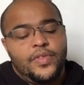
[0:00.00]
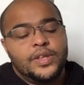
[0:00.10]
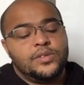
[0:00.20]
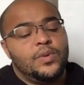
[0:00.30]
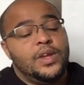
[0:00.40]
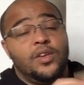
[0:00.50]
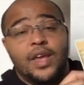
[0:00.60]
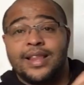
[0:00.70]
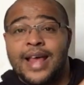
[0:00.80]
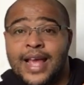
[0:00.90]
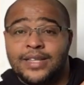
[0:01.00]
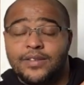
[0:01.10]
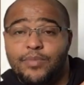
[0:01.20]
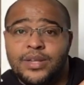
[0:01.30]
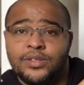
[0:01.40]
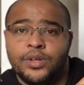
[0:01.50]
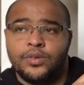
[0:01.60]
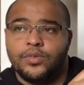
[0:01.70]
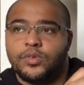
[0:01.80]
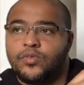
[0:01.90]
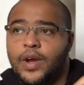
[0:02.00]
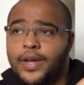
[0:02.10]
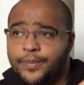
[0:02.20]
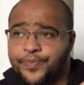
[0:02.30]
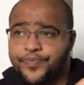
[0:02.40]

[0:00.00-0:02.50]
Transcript: This week you get the Ace of Pentacles, right?